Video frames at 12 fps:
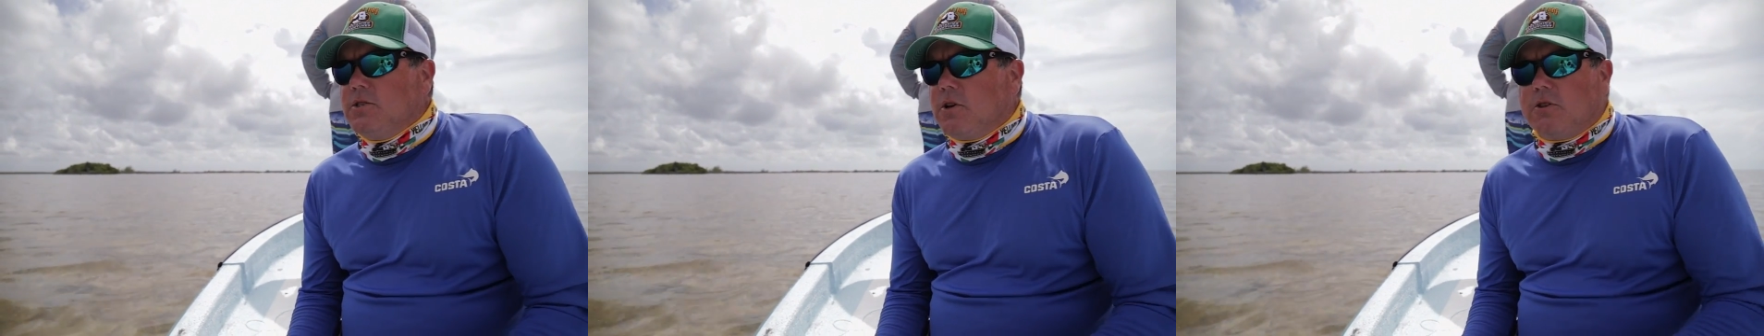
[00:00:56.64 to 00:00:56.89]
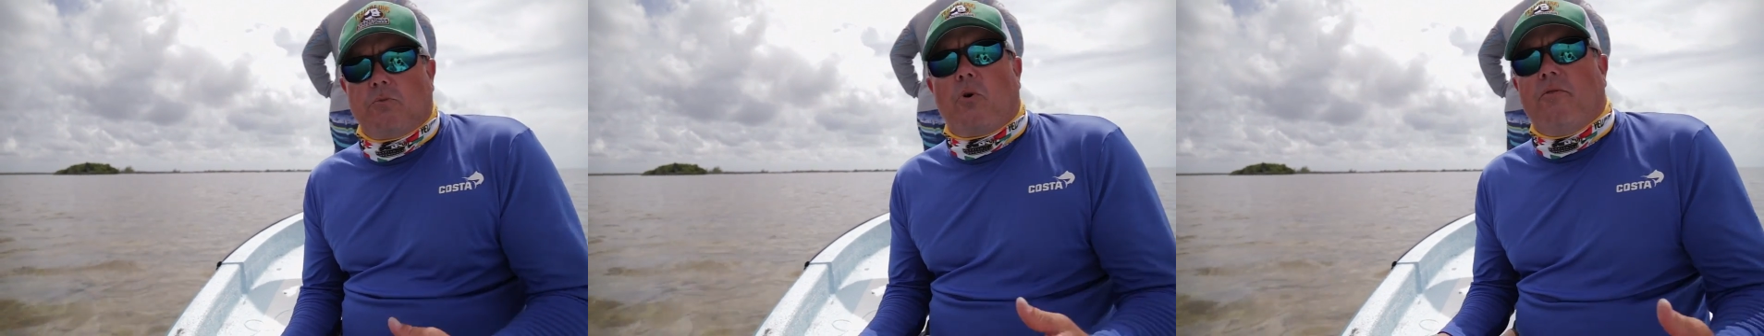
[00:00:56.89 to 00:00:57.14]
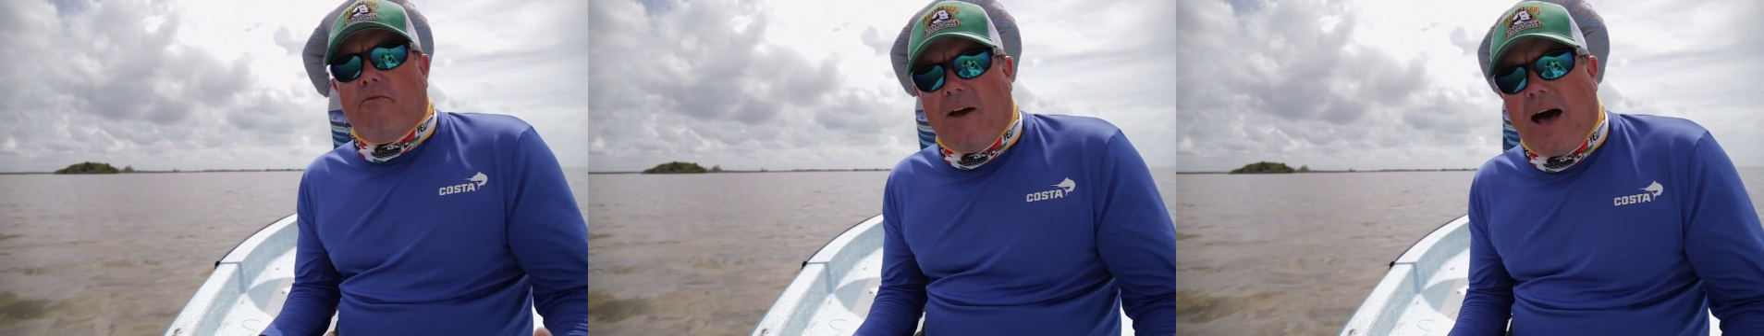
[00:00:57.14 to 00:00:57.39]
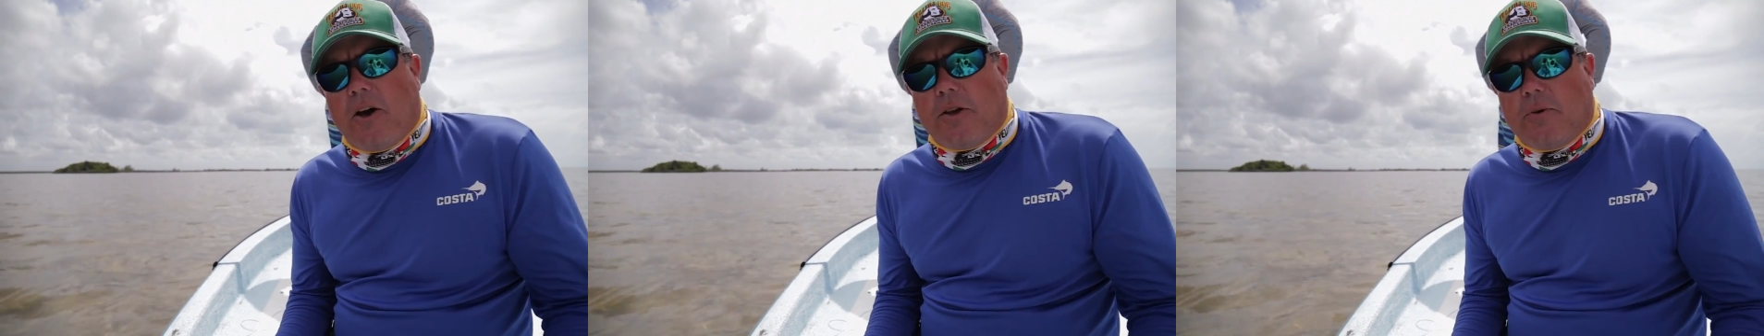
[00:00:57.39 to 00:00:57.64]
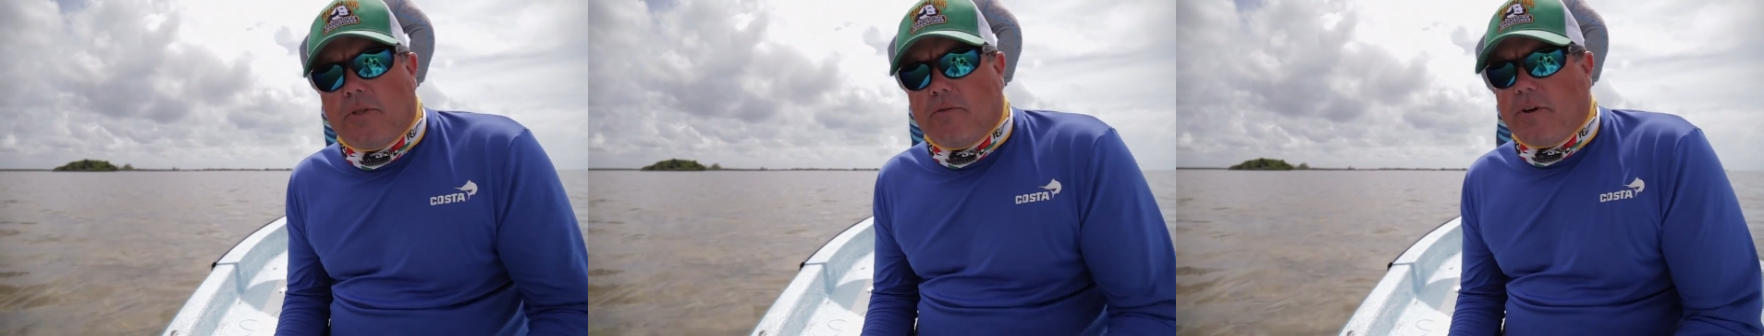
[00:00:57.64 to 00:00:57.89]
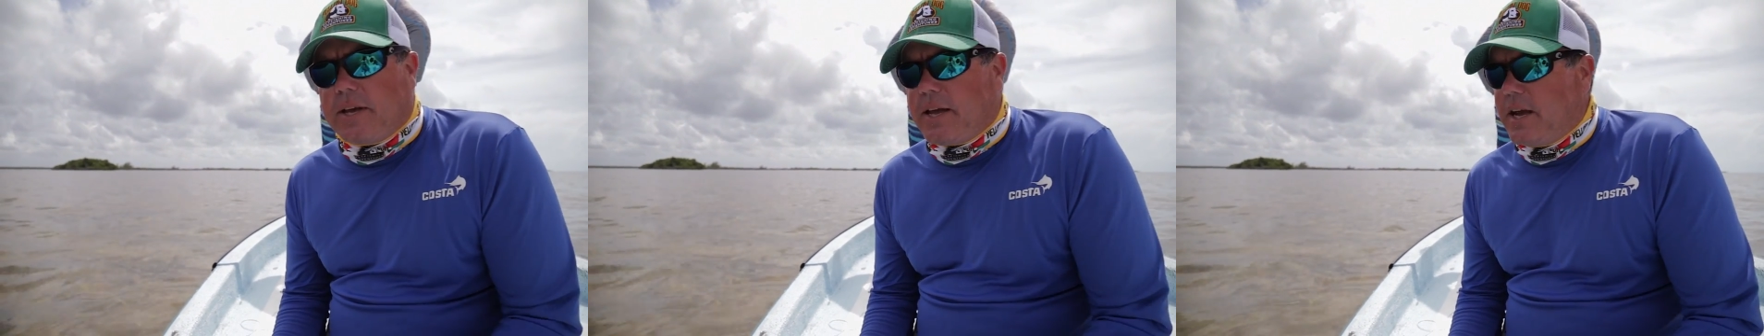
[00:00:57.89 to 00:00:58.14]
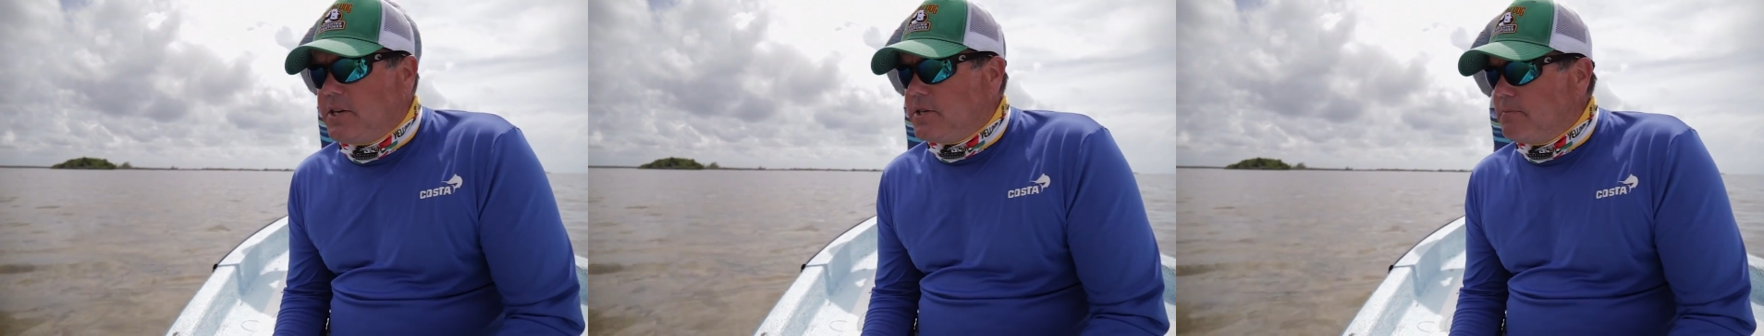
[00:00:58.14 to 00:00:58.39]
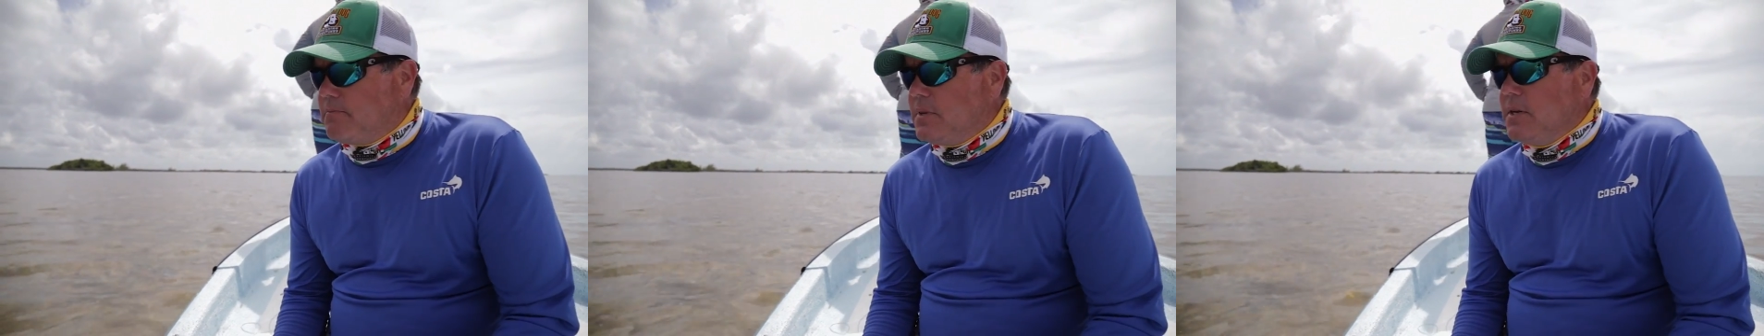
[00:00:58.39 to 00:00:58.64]
So there's more value in the
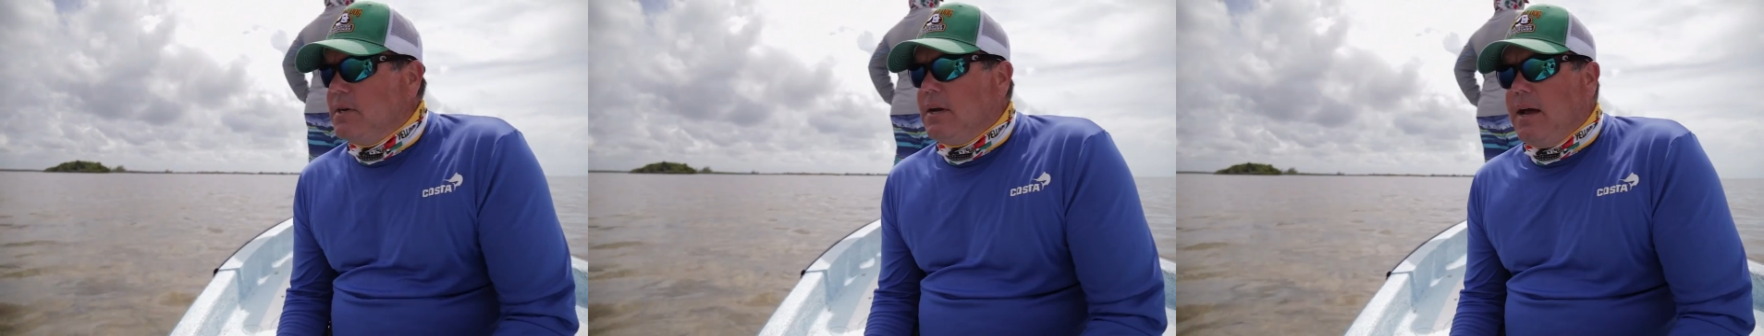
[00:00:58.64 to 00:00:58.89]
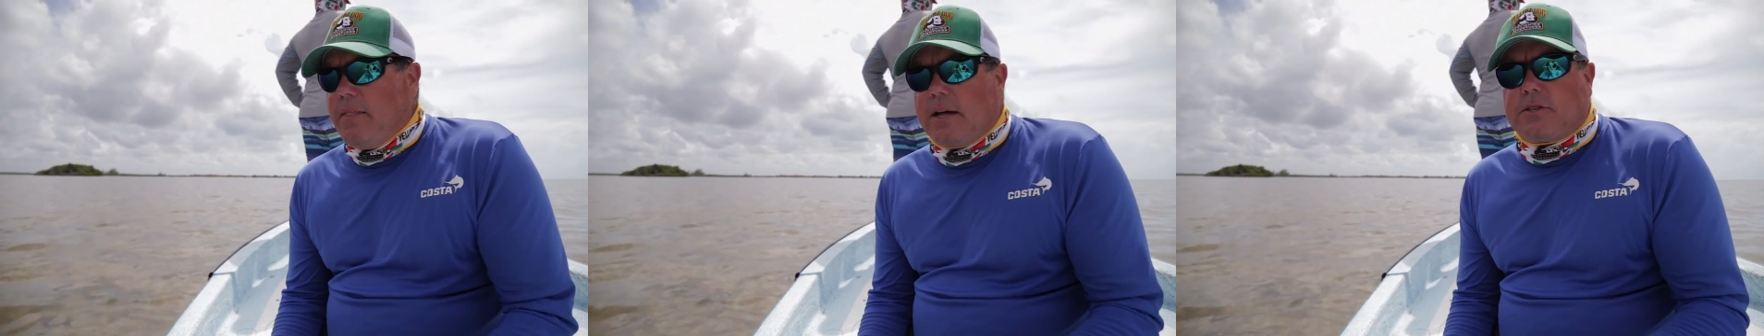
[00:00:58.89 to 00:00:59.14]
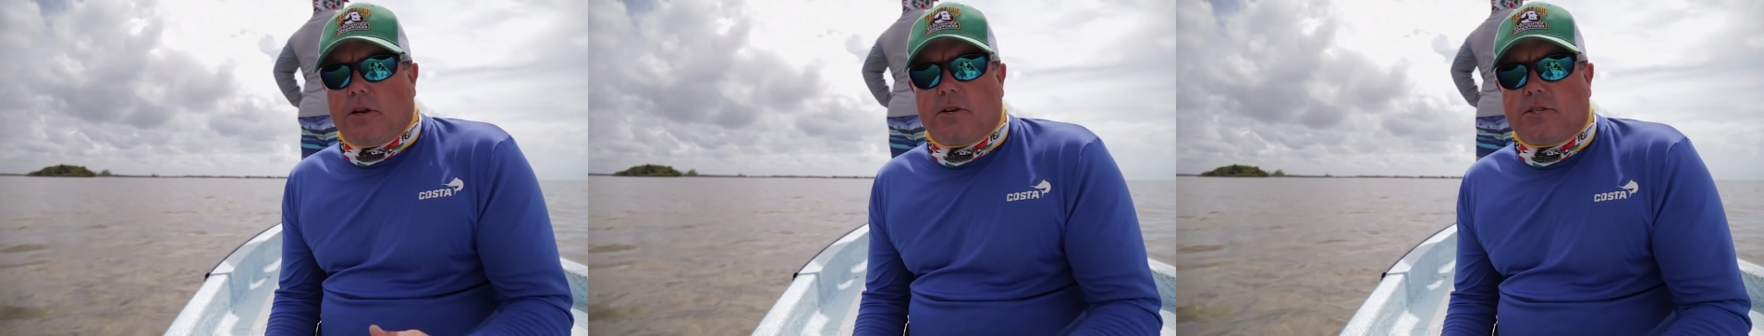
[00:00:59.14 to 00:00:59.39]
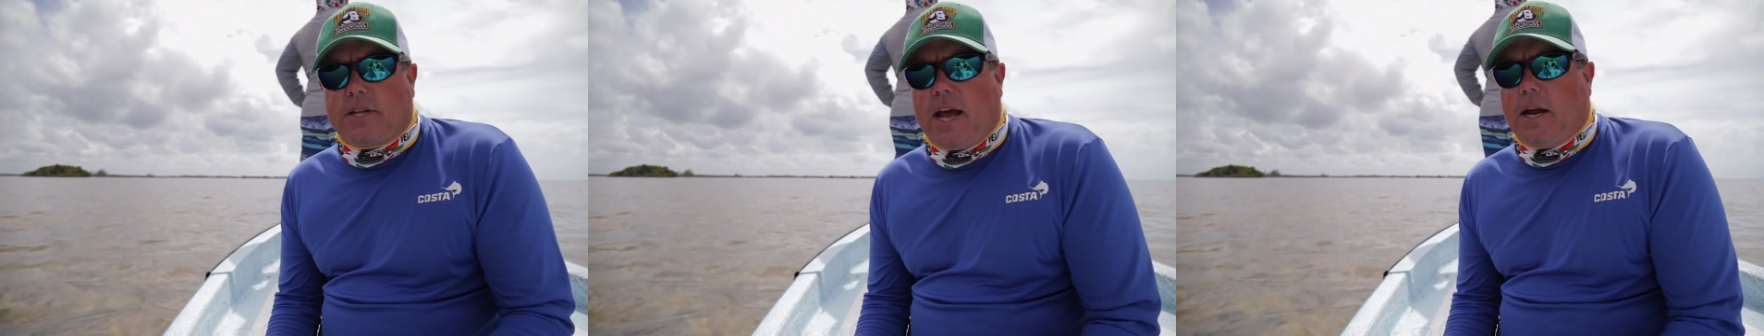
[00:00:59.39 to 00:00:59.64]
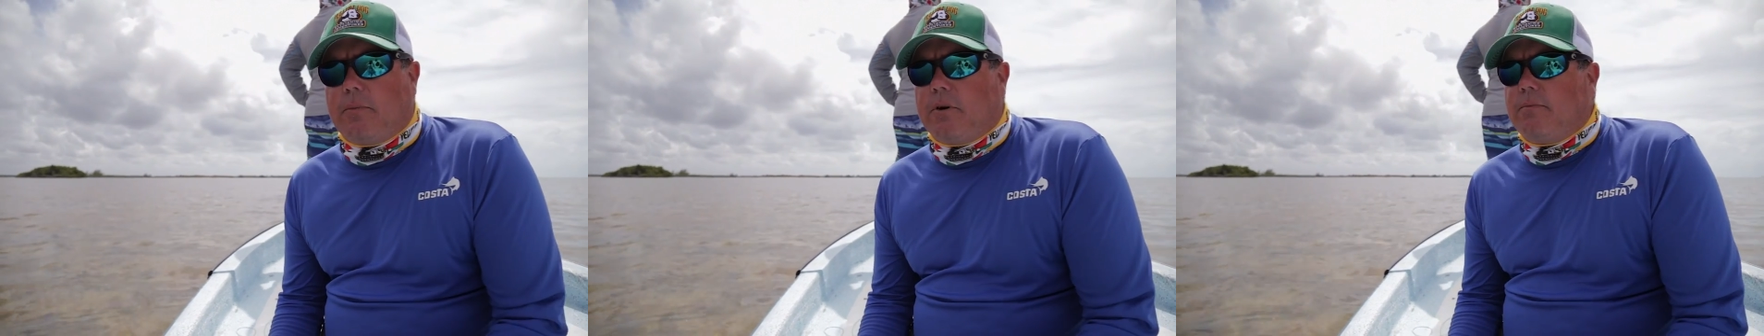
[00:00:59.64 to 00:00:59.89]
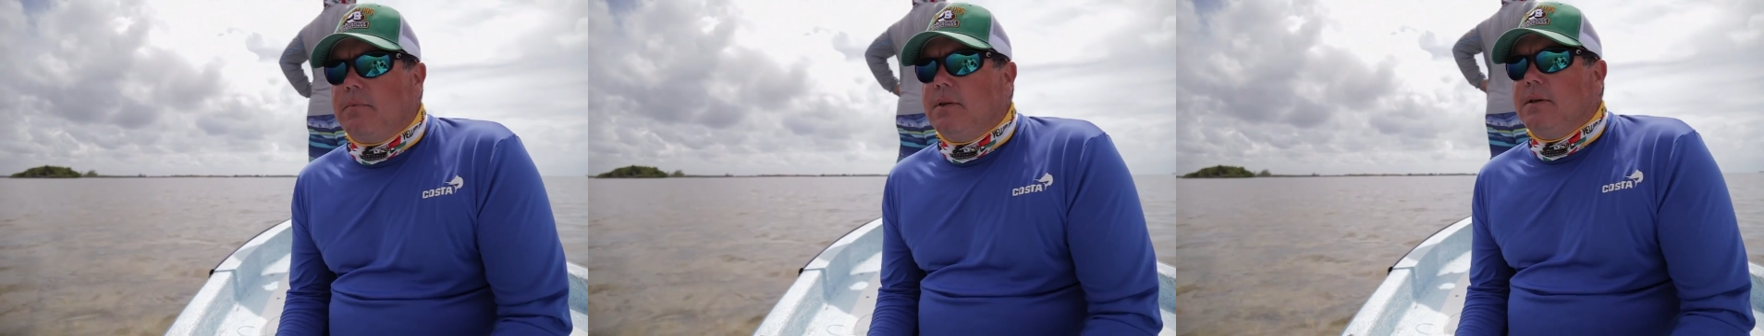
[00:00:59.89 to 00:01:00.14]
vacation, and that's understandable.